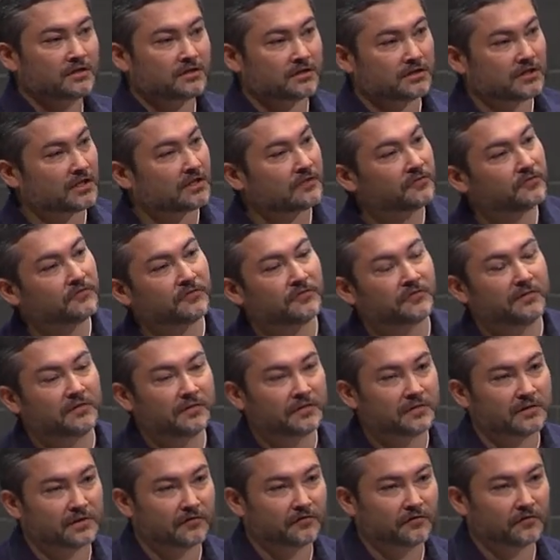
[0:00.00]

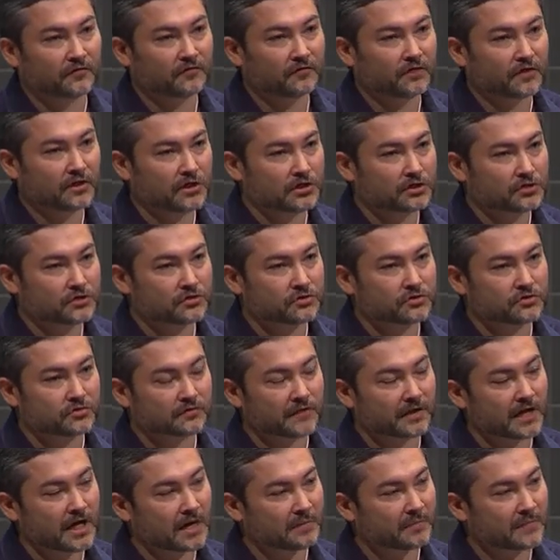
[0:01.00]
different versions of
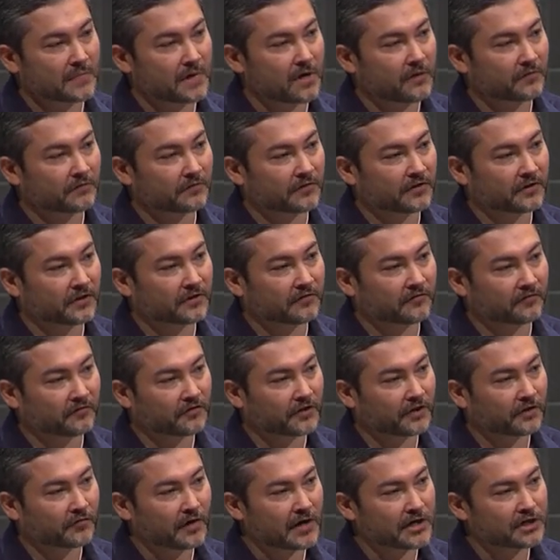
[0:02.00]
the
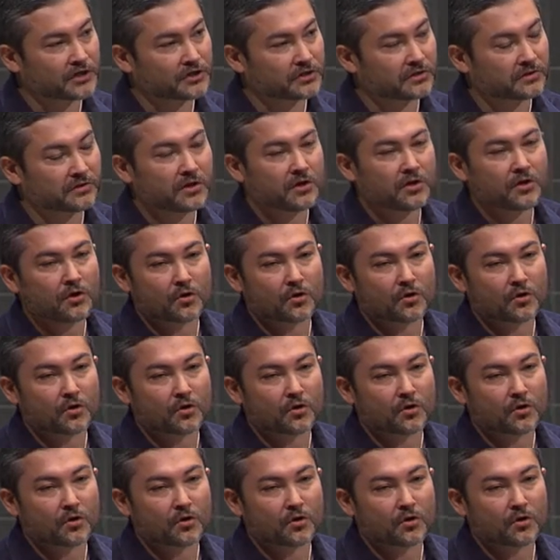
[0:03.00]
configuration,